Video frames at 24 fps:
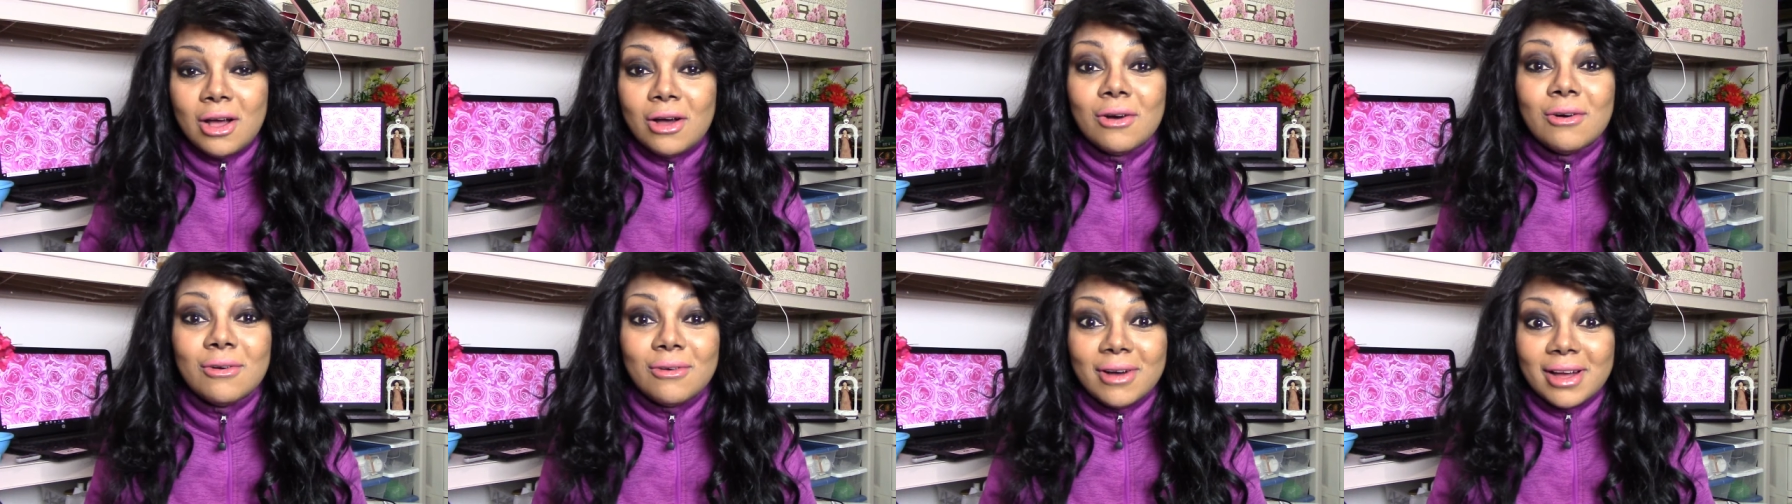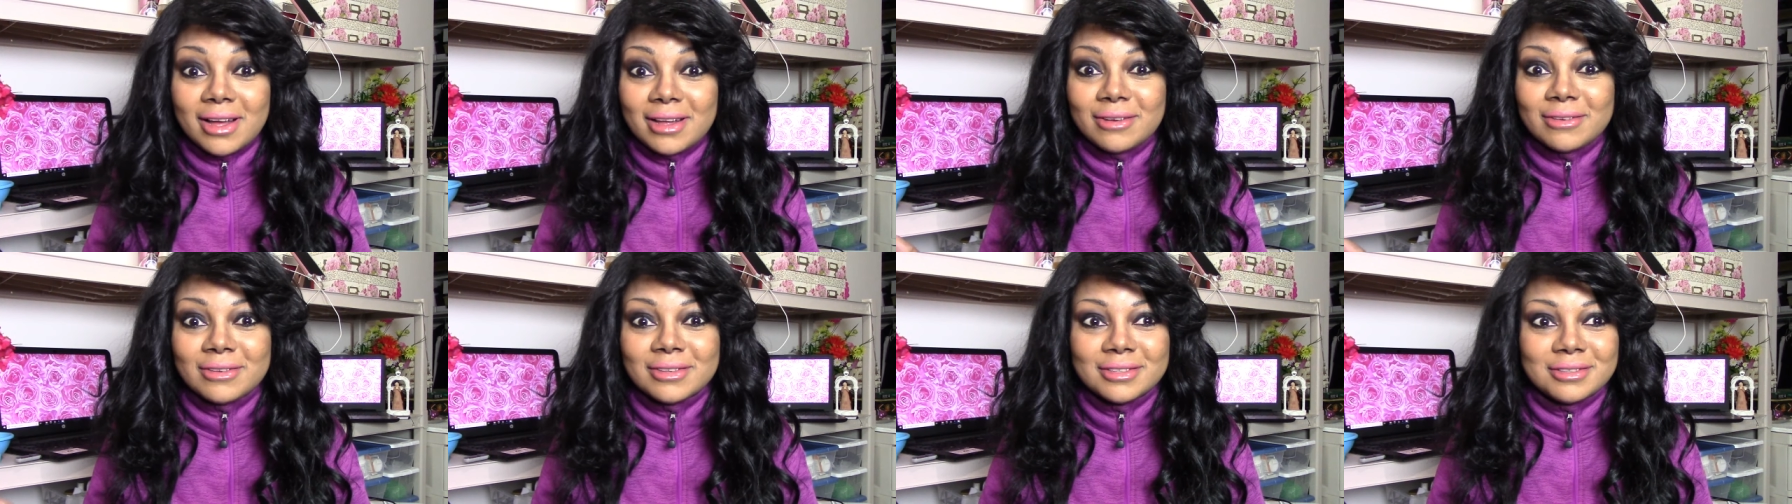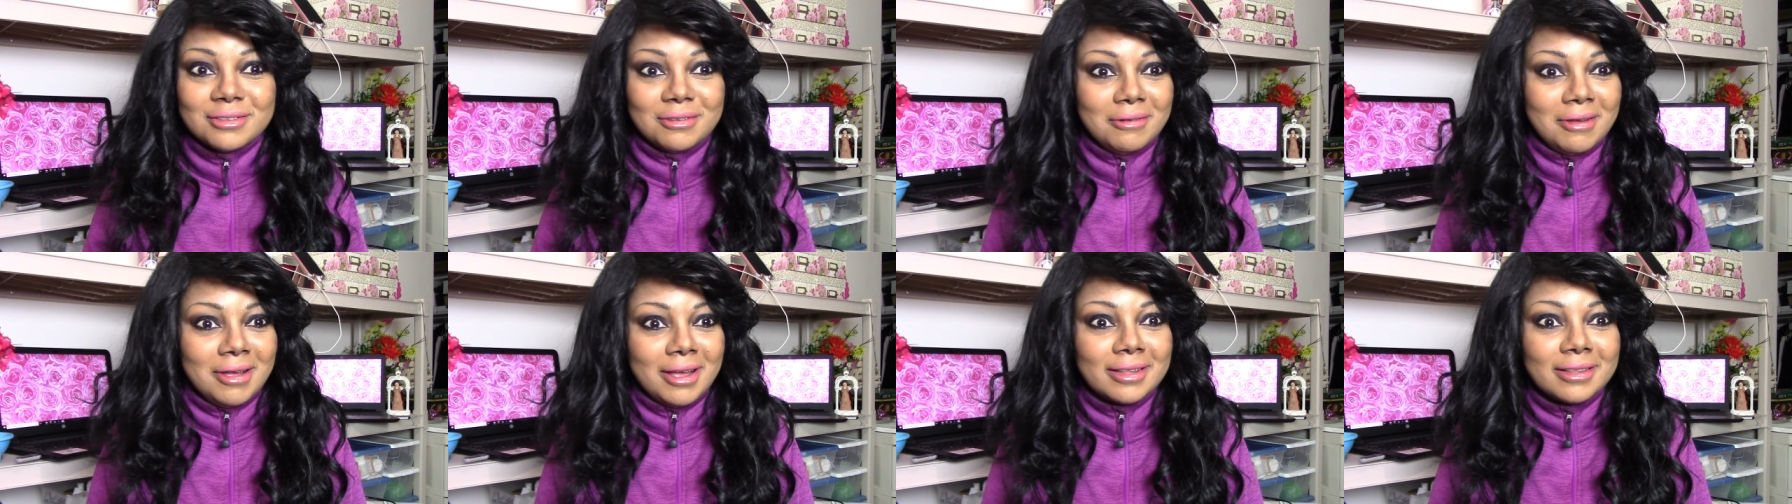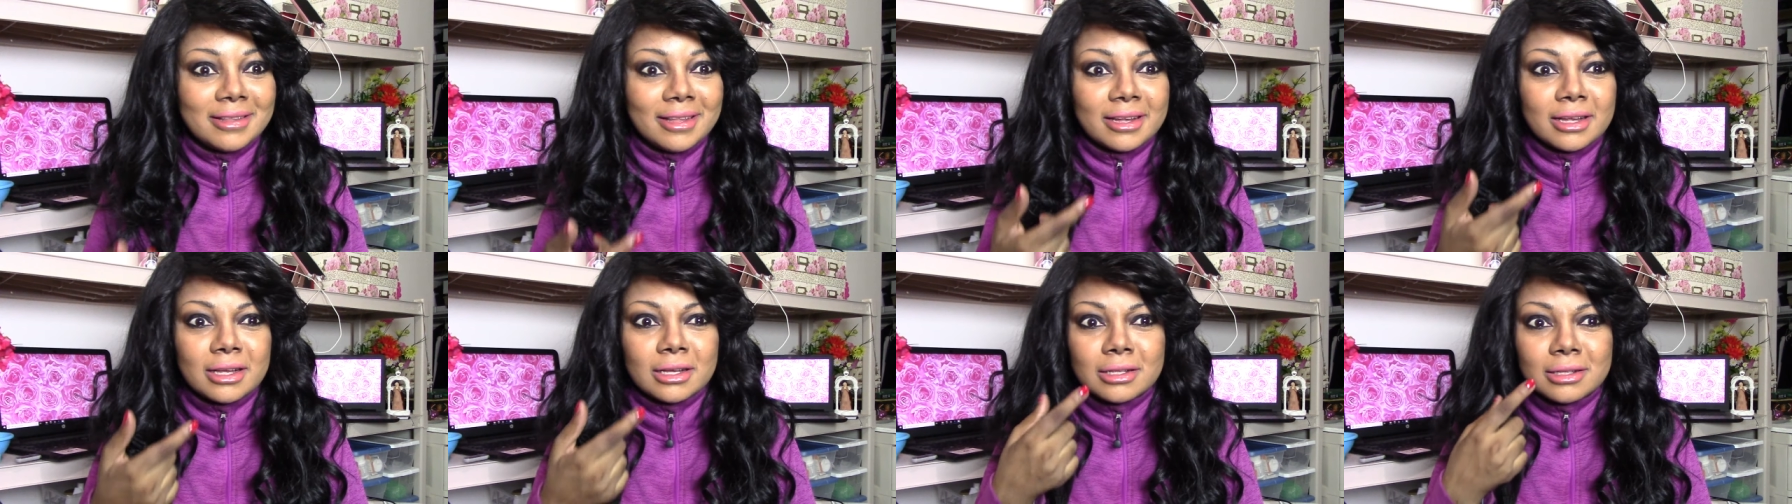Oh, I also had
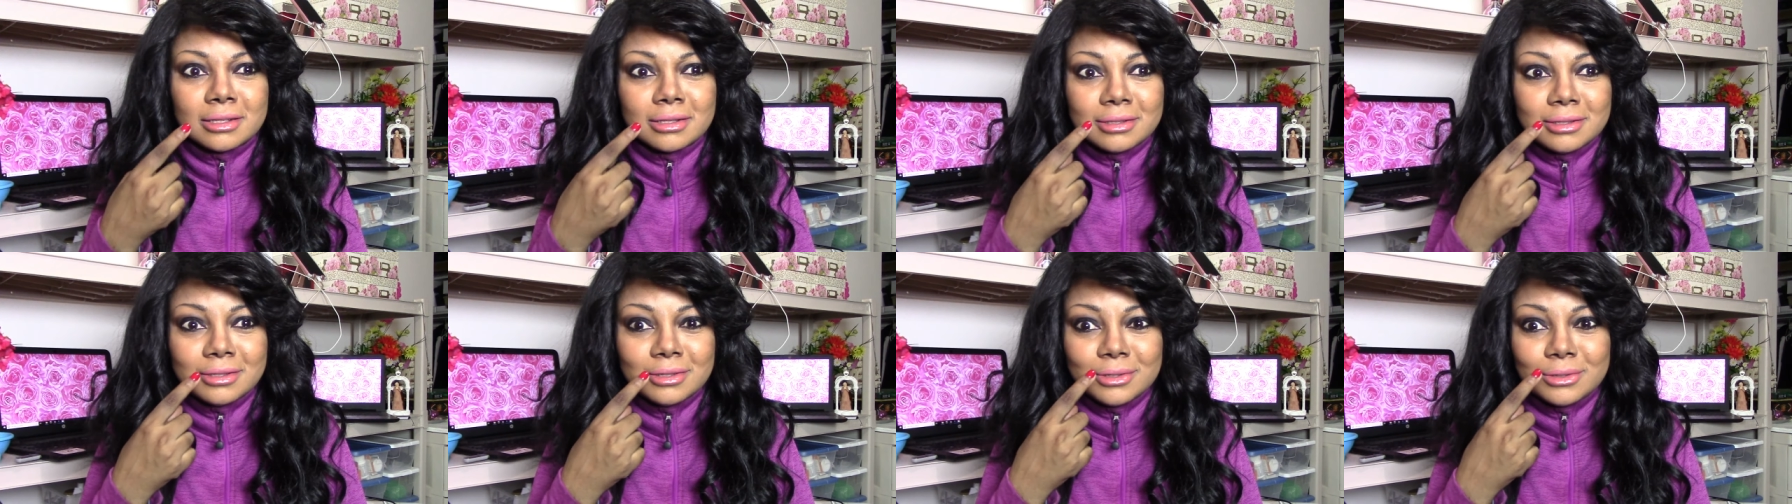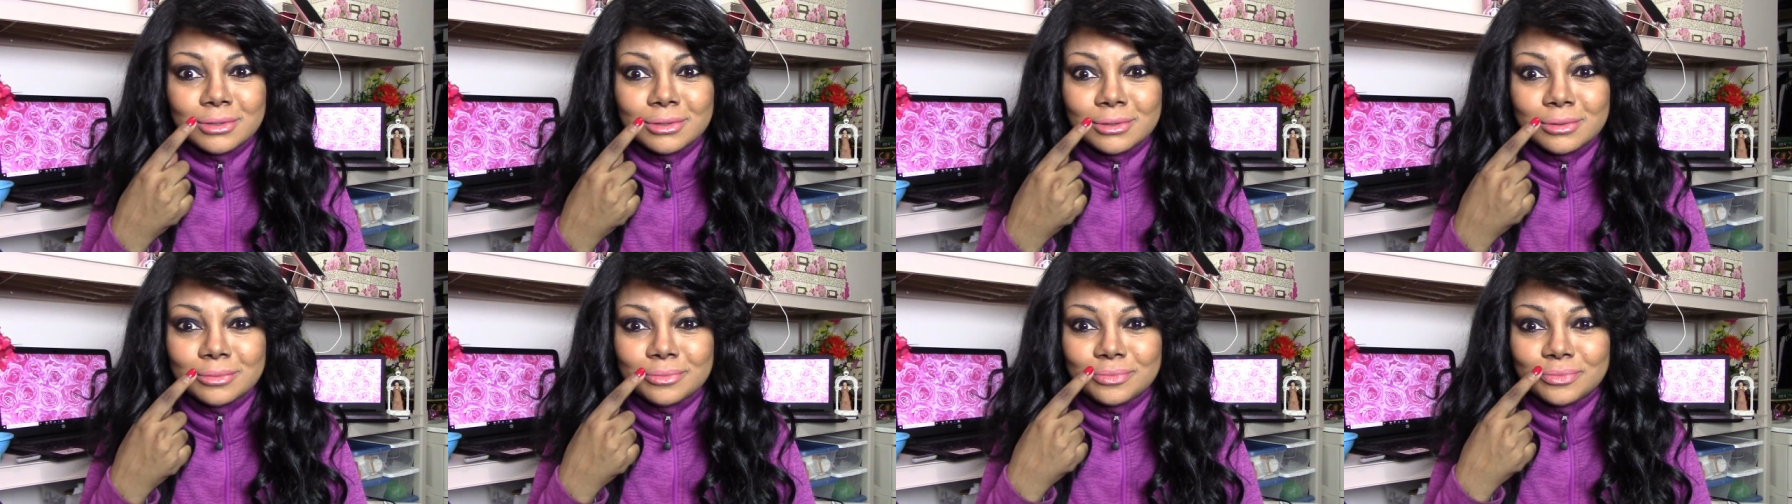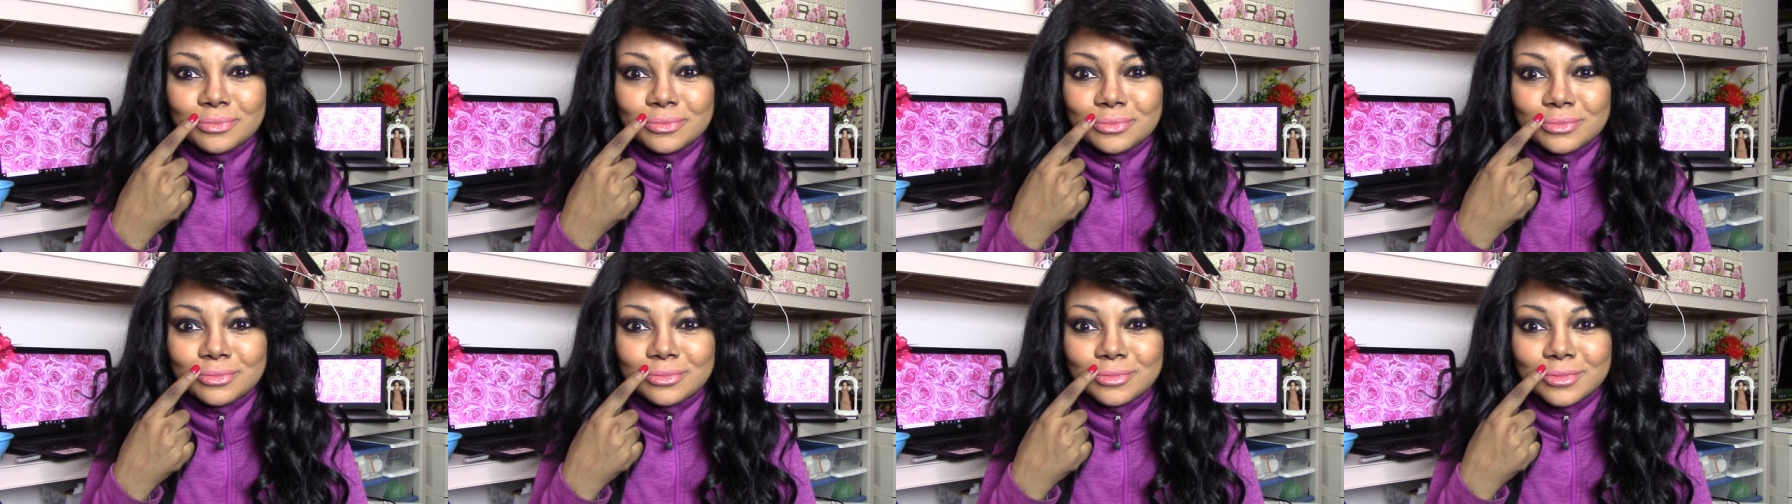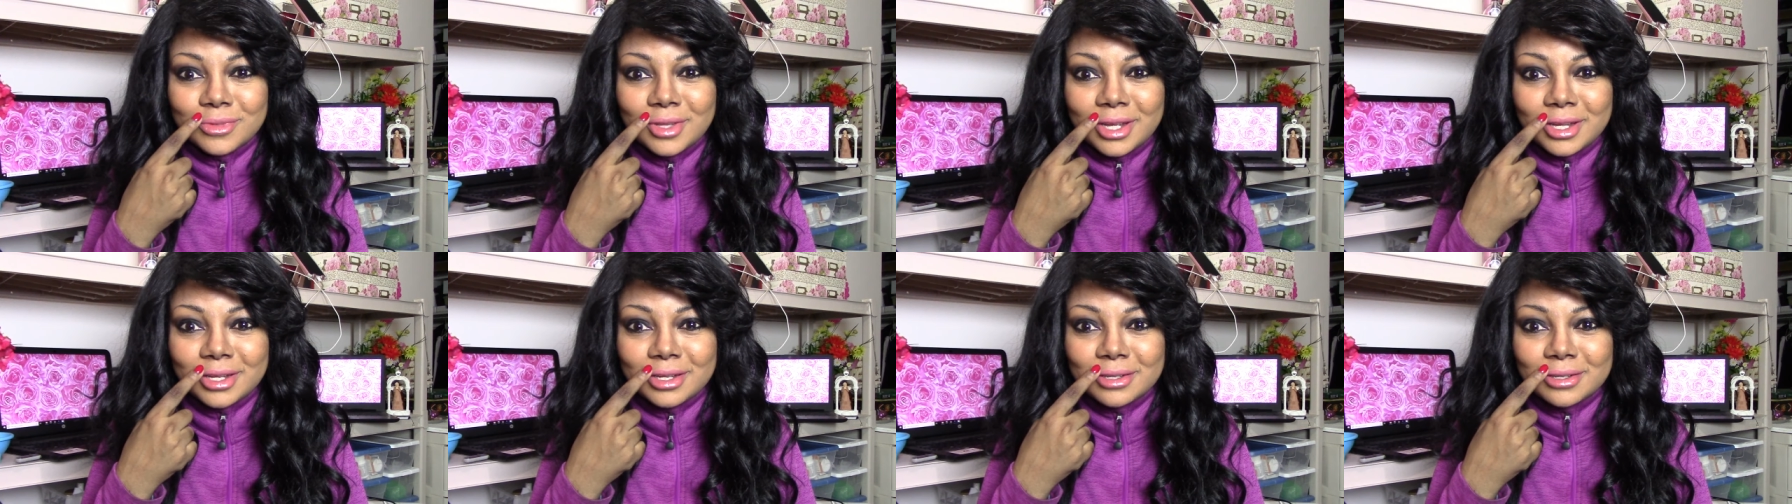like a little,
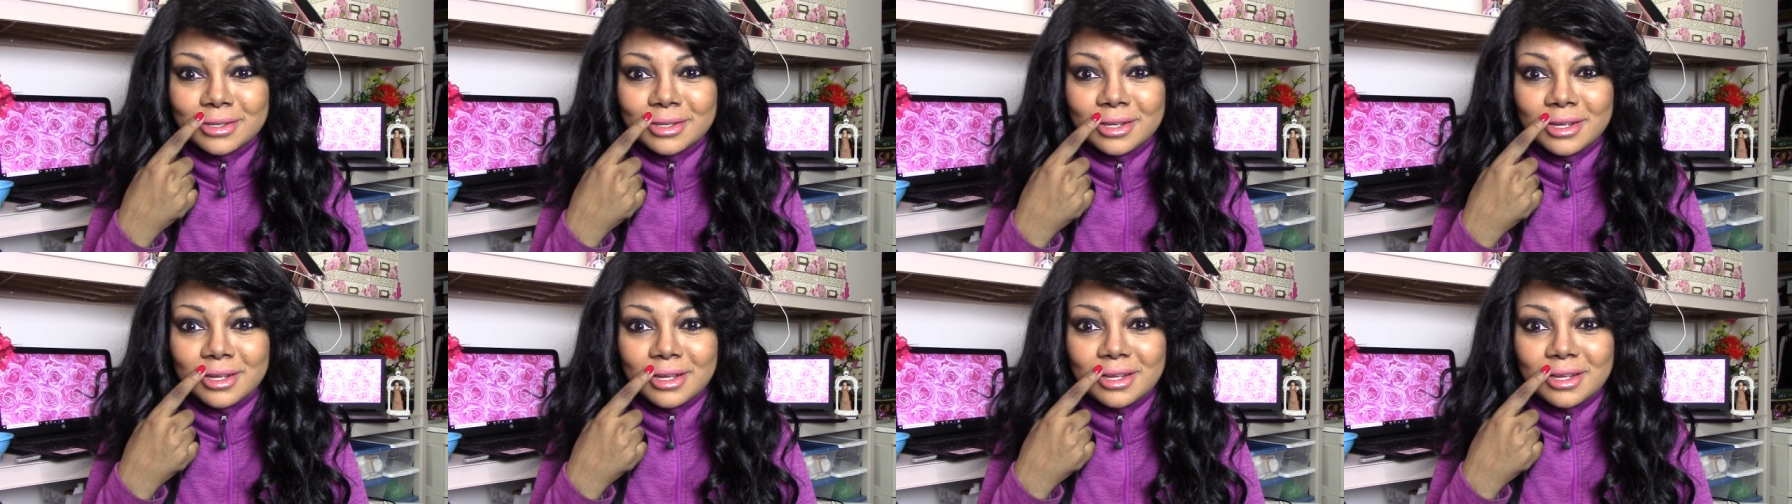like,